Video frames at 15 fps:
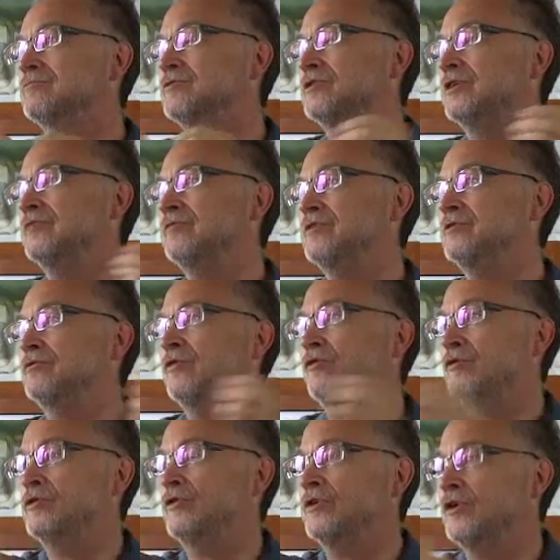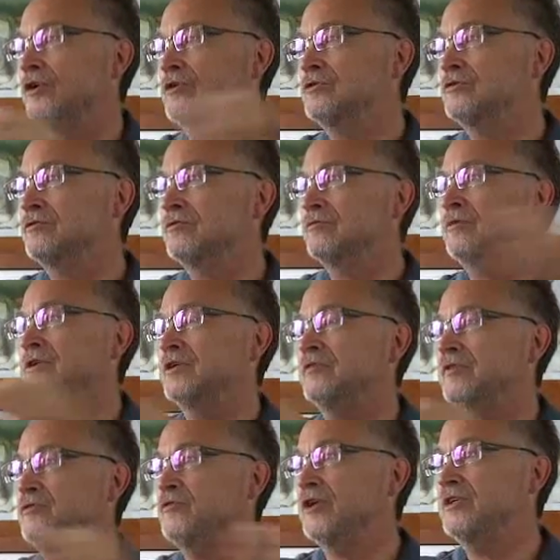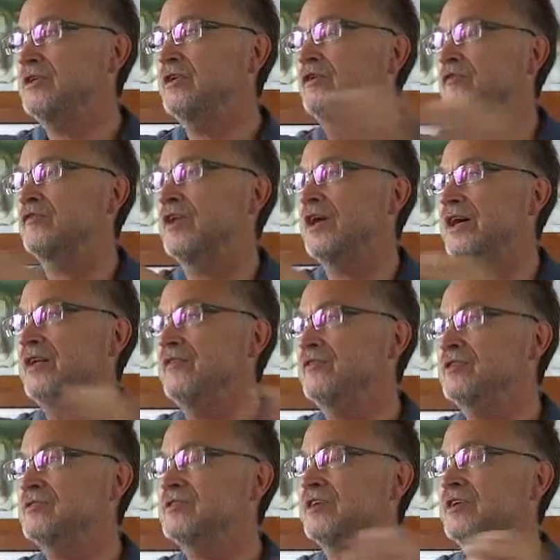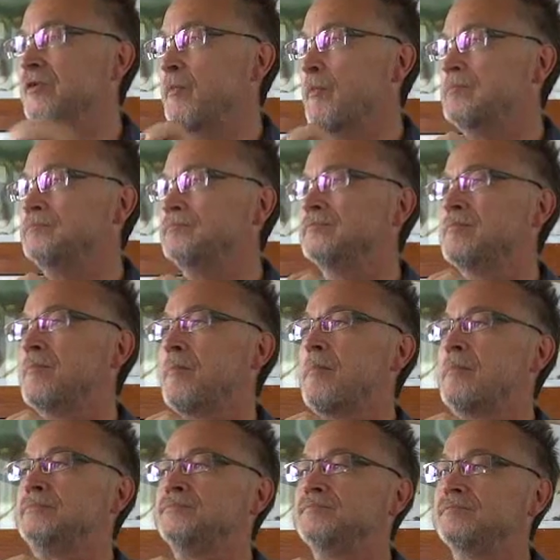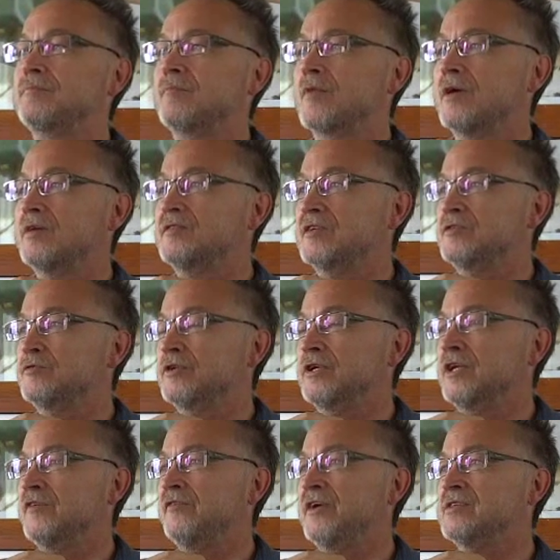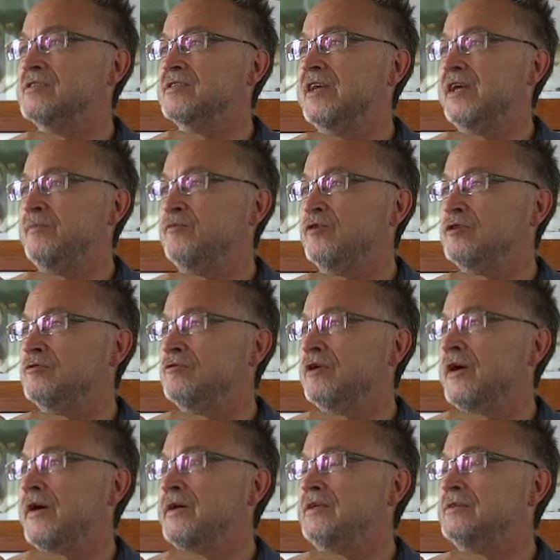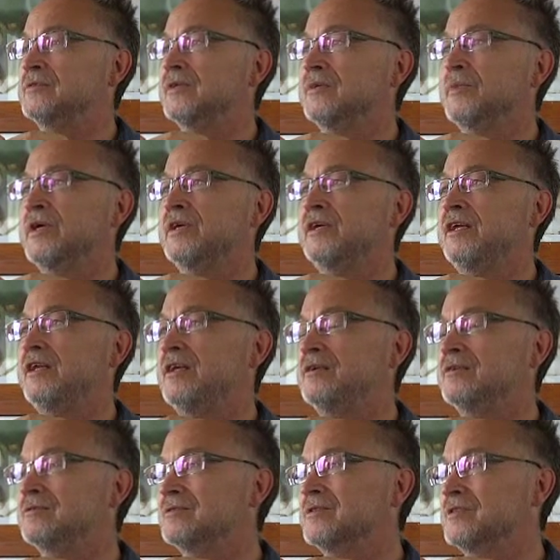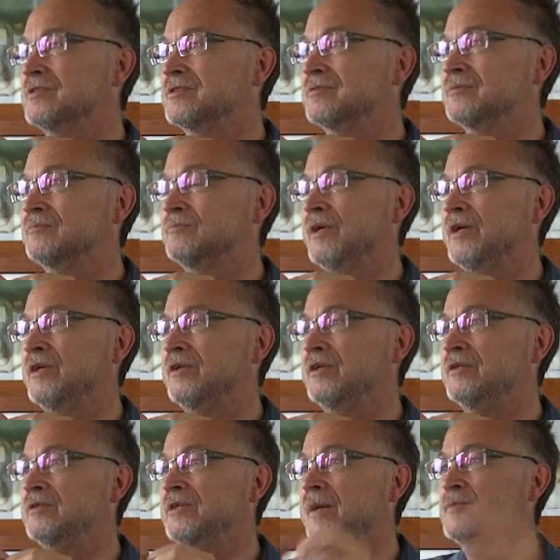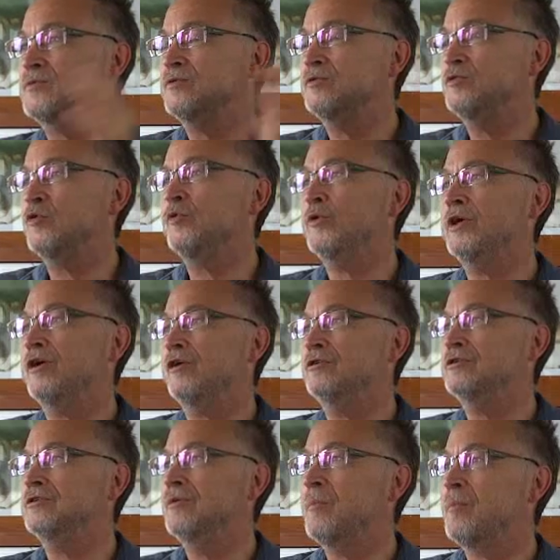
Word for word: whatever you hold on to, whatever your idea of life and thing and that you can ever escape what you are, and by killing this, making it an absolute no way out,